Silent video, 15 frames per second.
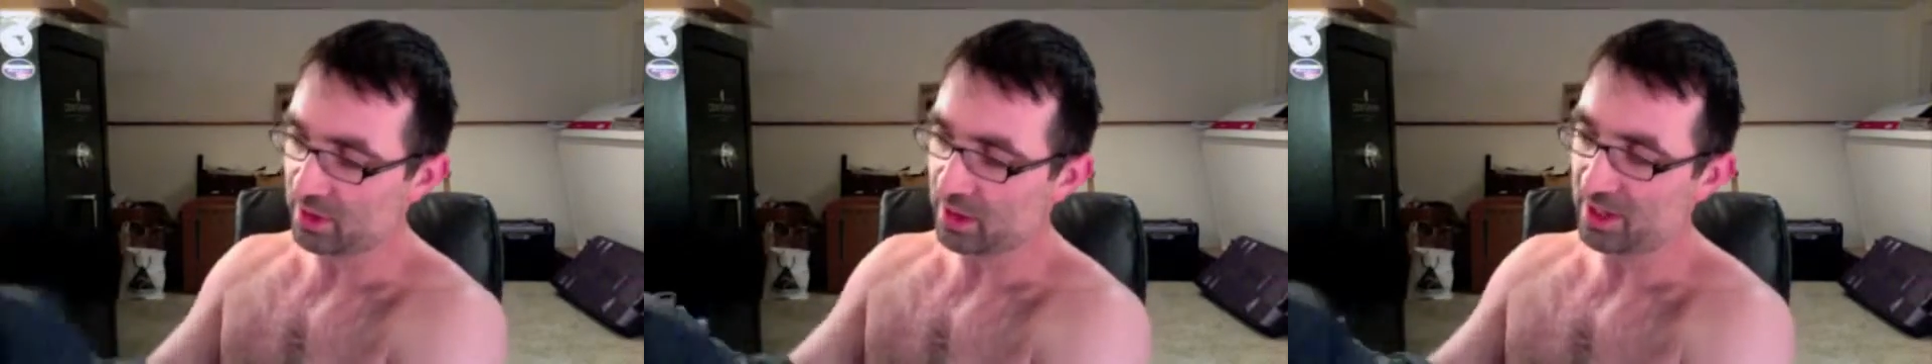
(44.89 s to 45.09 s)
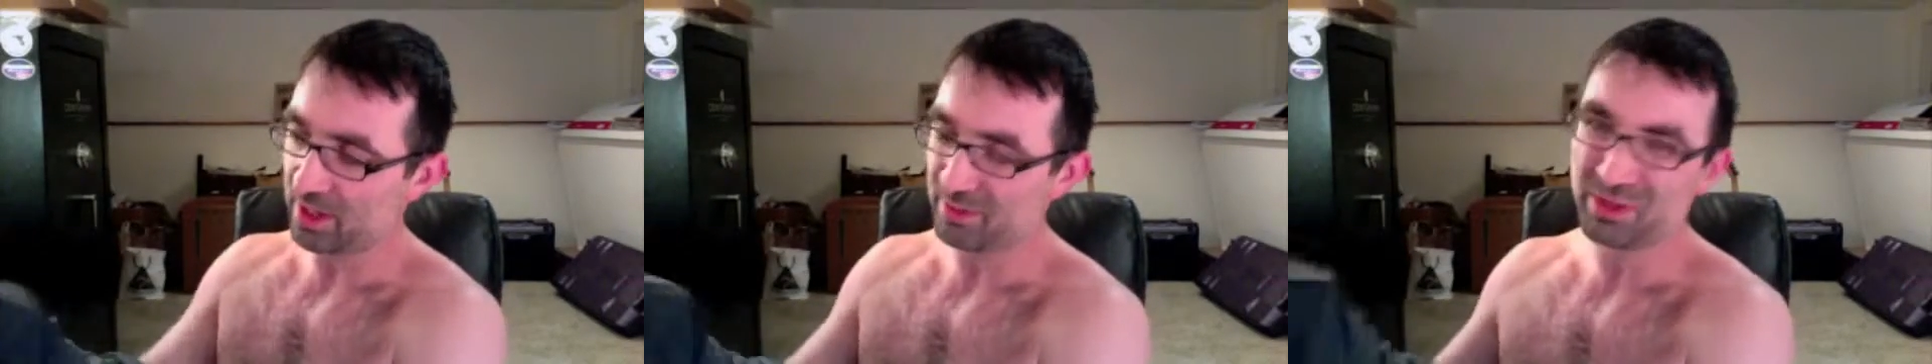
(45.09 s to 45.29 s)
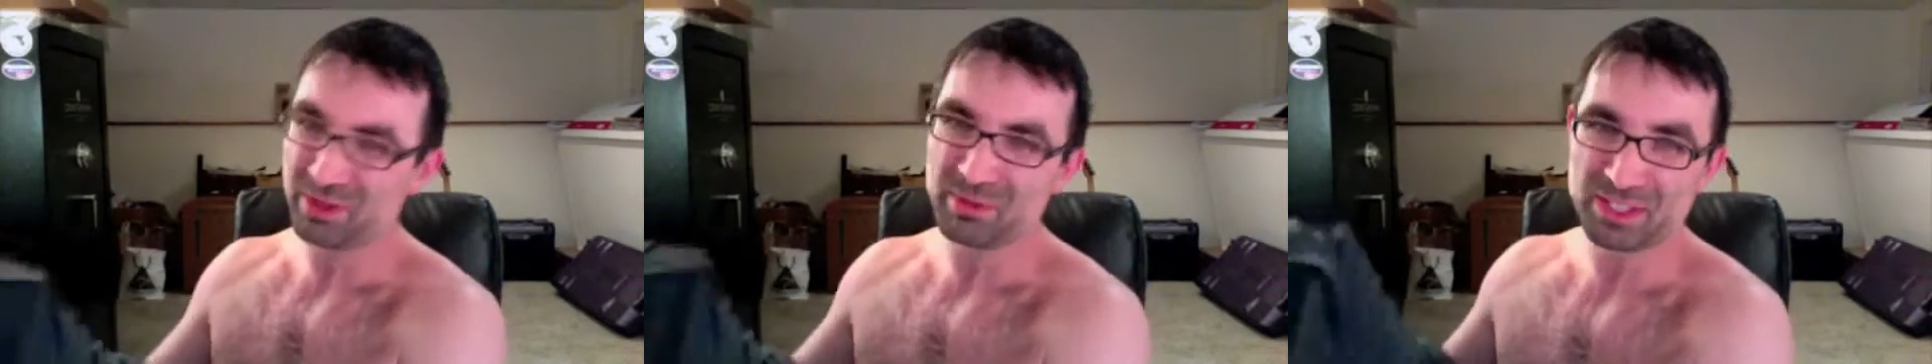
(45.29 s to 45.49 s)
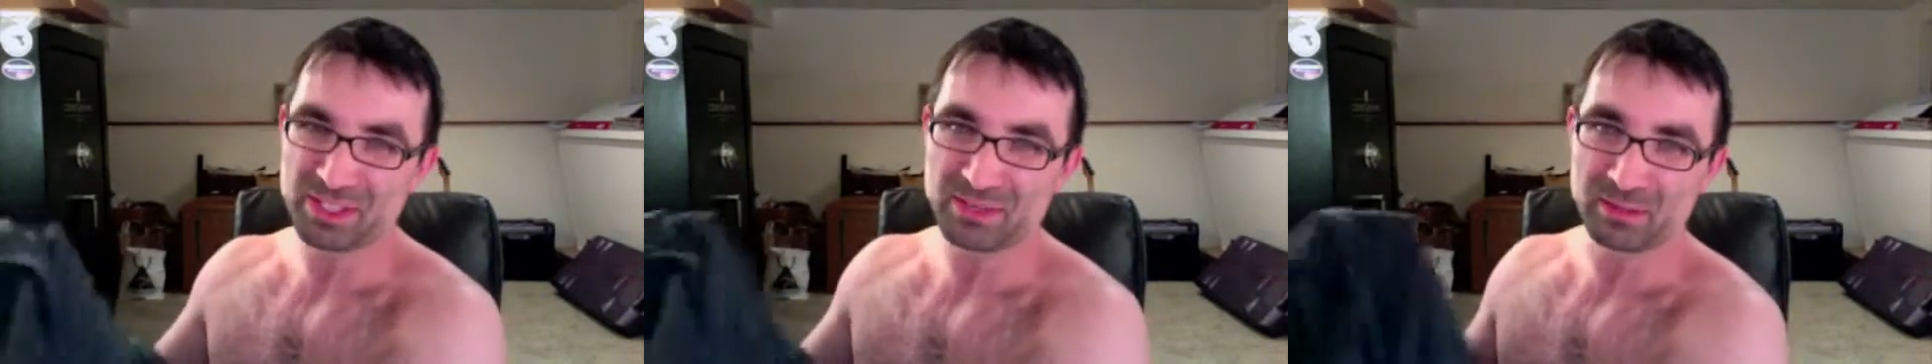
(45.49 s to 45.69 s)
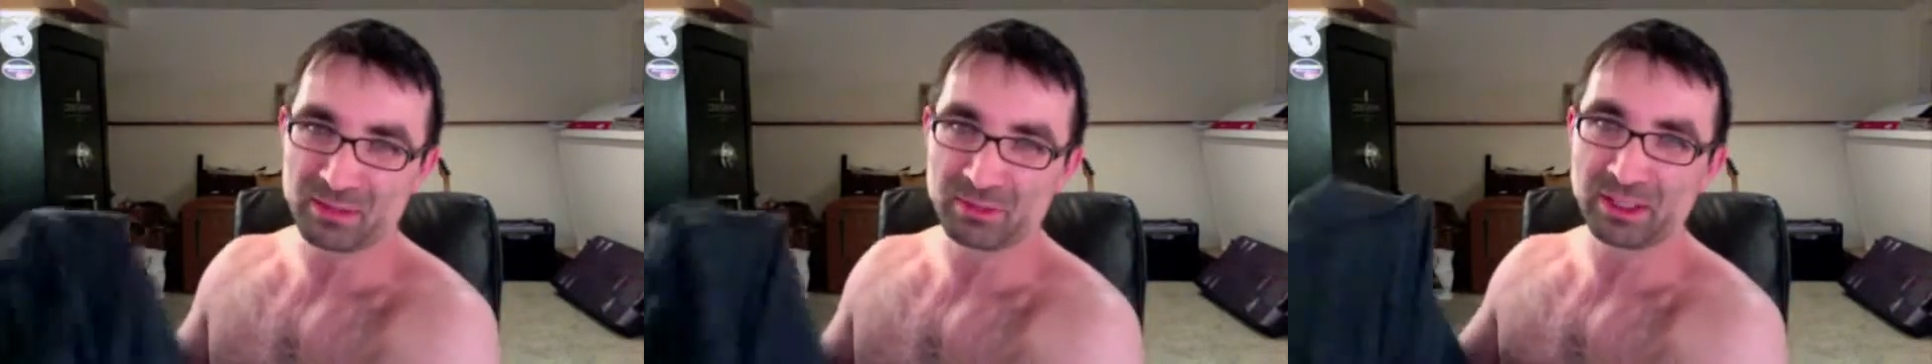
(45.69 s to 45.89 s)
I pretty much
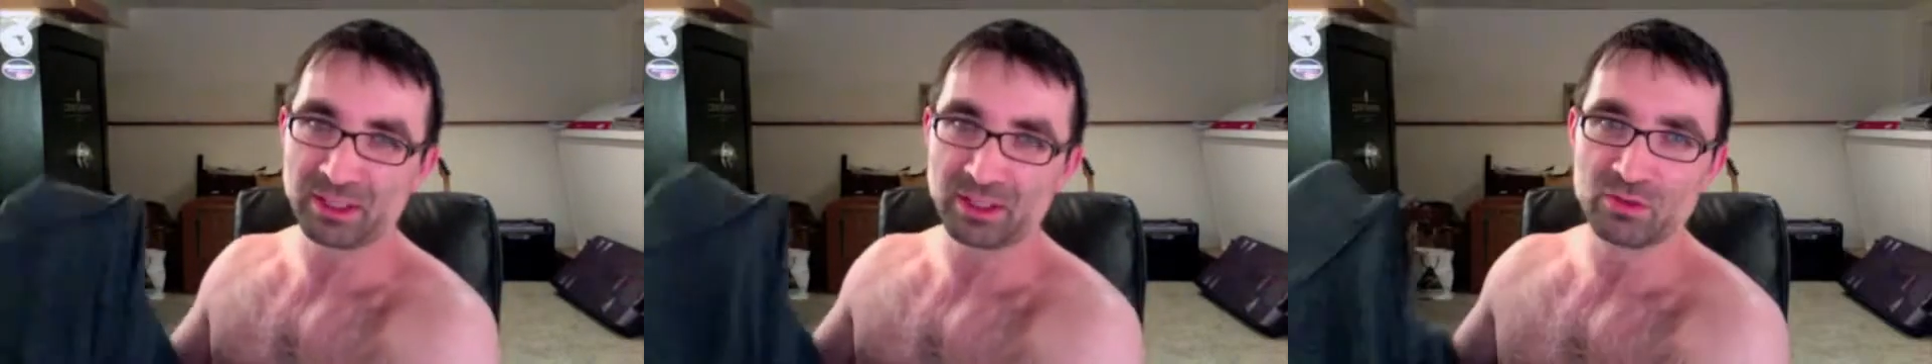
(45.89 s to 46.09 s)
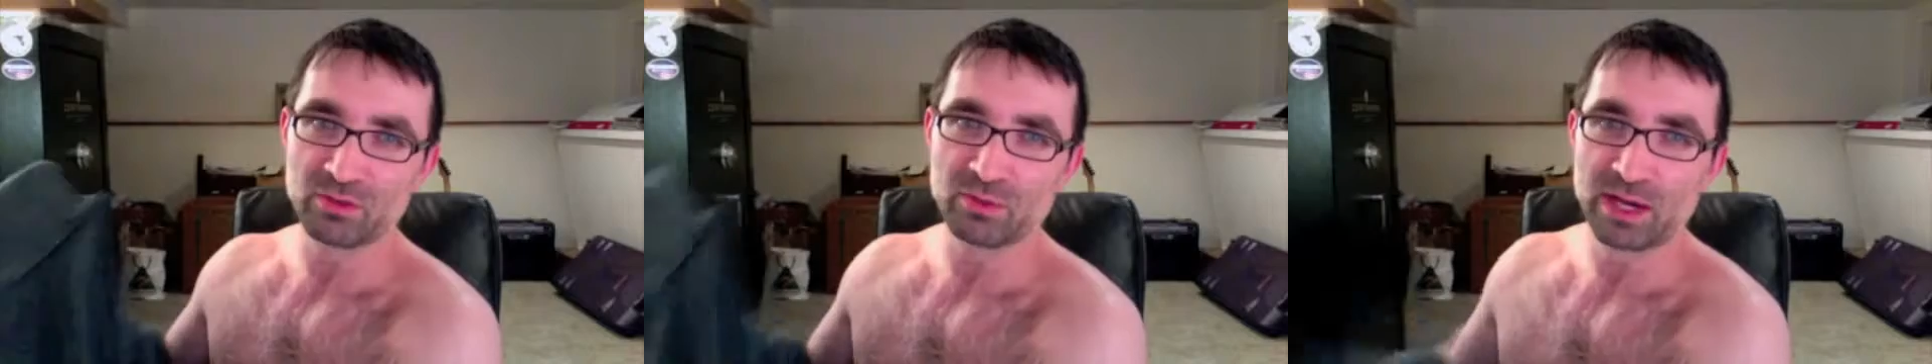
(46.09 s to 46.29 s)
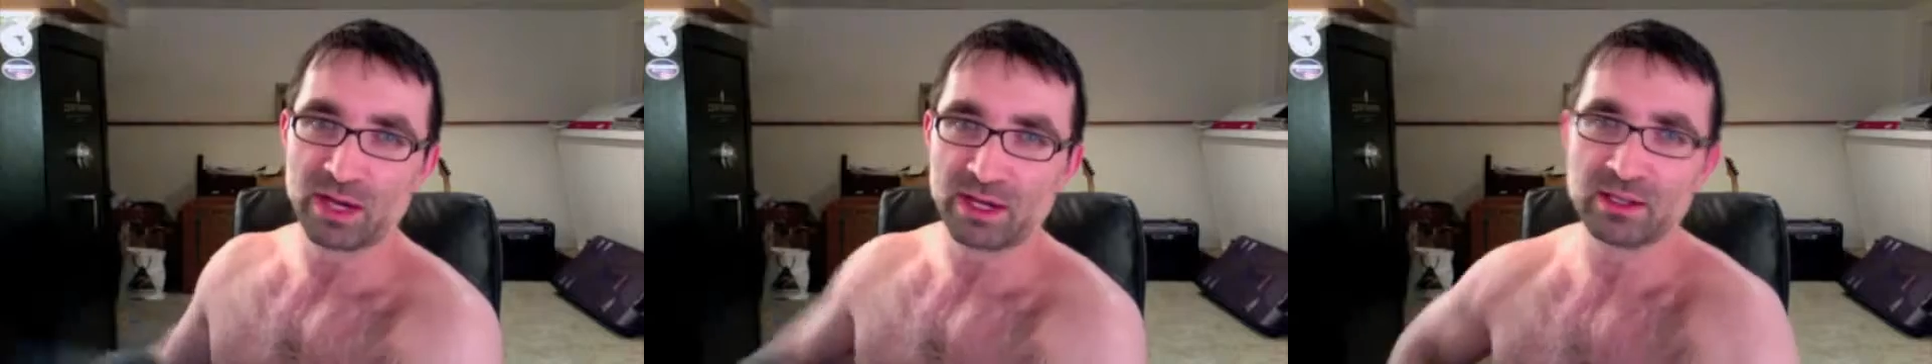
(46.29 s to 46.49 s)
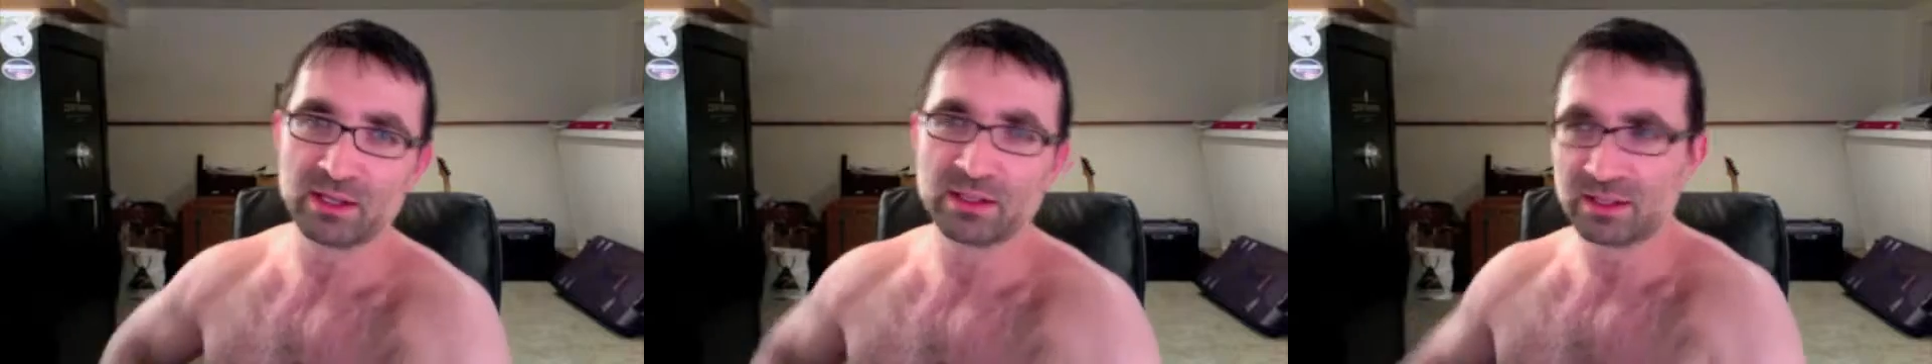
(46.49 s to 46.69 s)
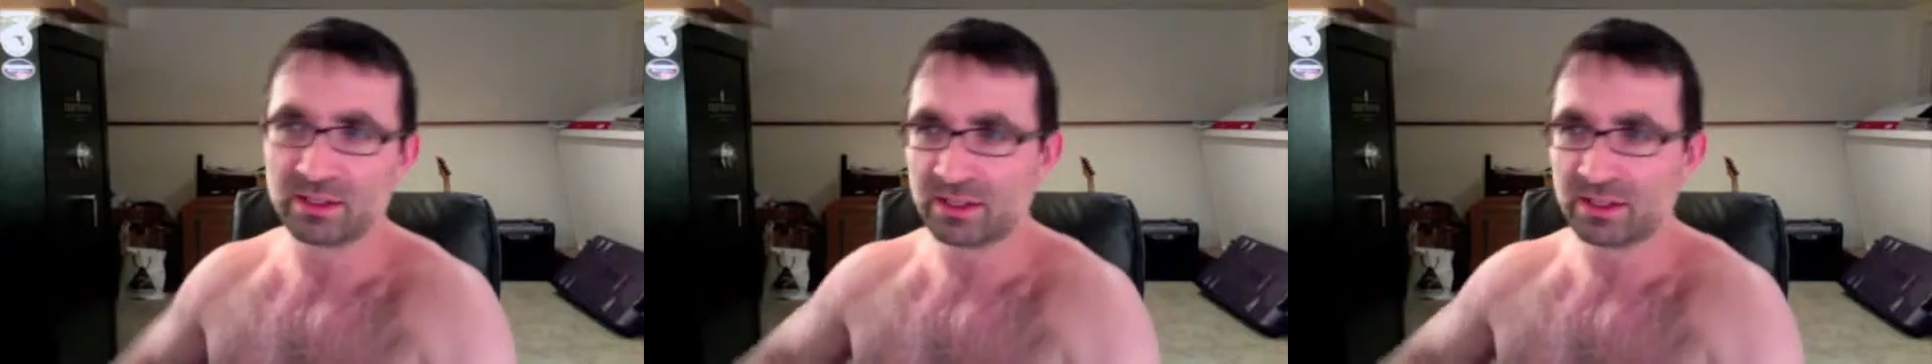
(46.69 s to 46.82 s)
have a completely new body.